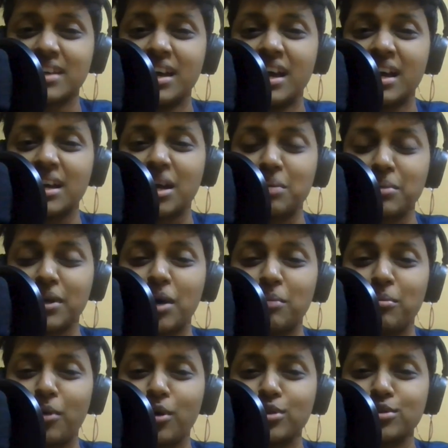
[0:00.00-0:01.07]
coming
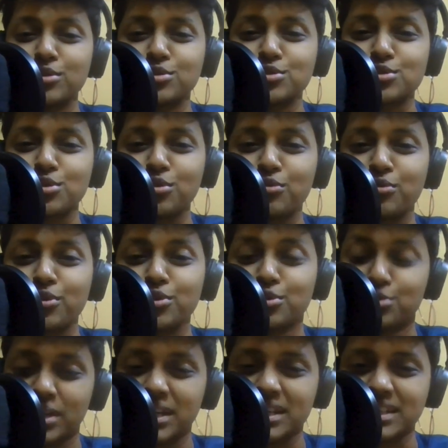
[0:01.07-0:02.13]
up on the show for you
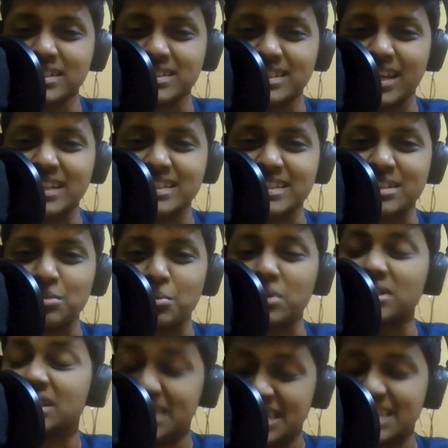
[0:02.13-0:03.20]
to get excited. Well,
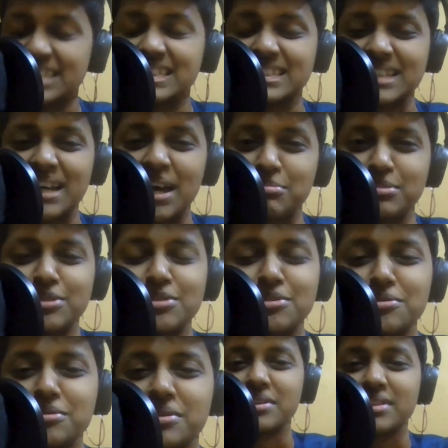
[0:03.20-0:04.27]
indeed, it's a happy new
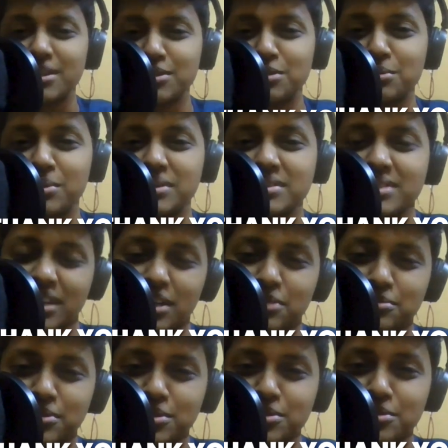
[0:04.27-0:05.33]
year. Thank you once again
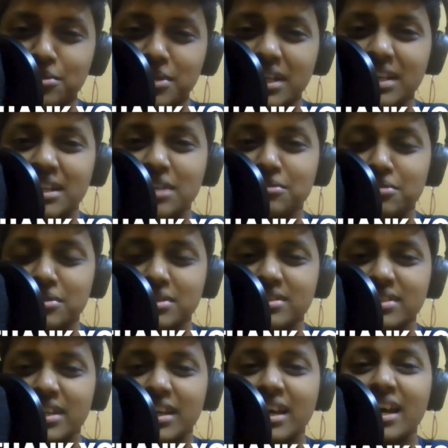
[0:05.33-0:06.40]
for tuning in and for
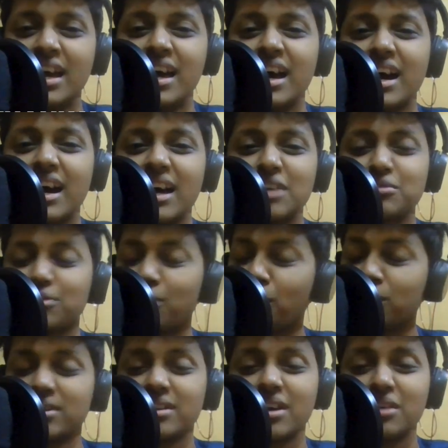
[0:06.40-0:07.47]
listening and for all
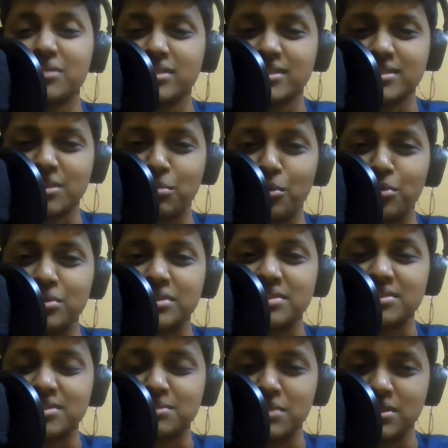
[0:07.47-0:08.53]
the love and support. This
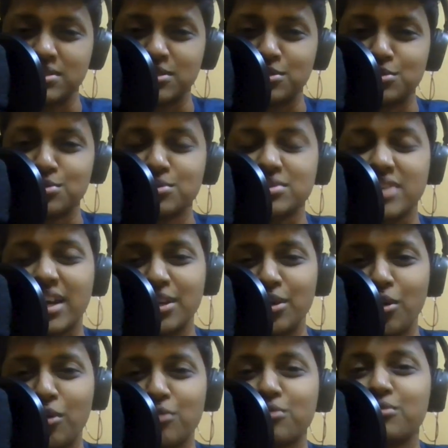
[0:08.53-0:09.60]
is me, Siju, signing
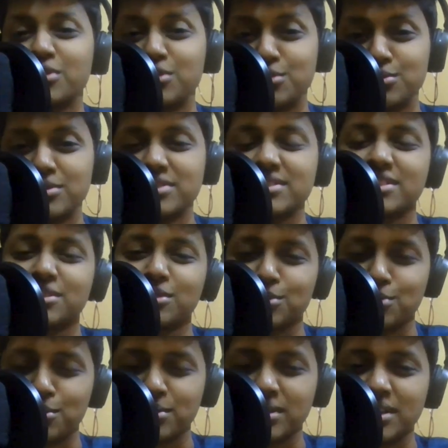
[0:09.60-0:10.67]
off. Do listen to the
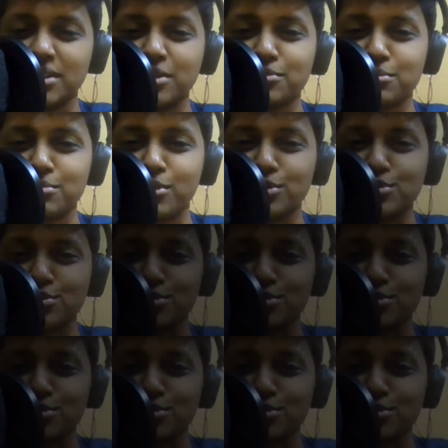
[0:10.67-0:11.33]
Totally Indian Football Show.